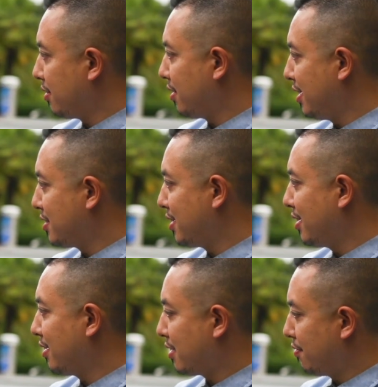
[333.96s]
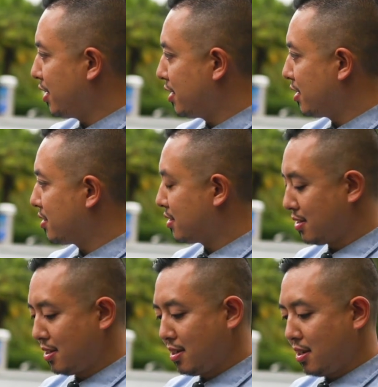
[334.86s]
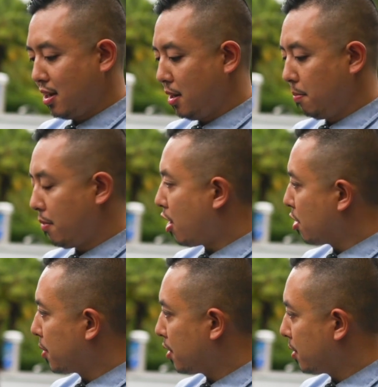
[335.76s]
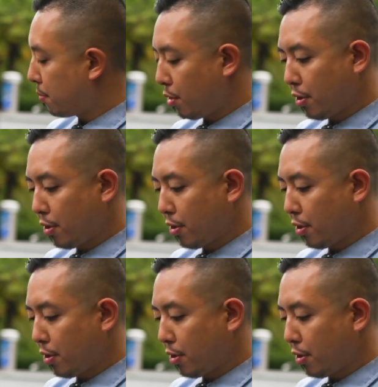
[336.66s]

If we add a commission bonus to that, how do we track